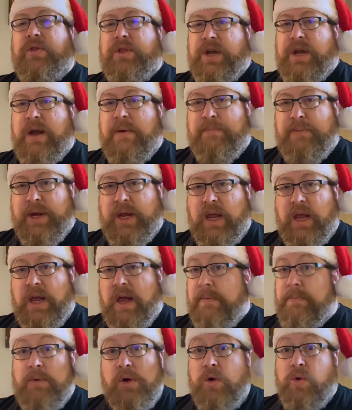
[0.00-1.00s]
that I'm picking
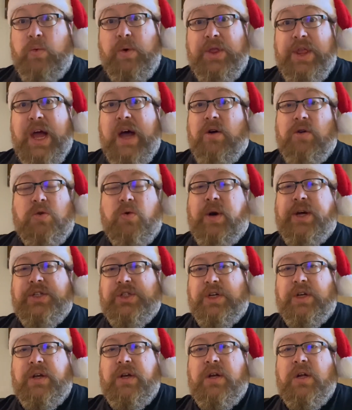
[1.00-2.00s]
up. Without
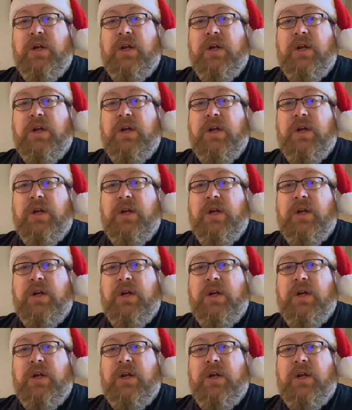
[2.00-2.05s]
question.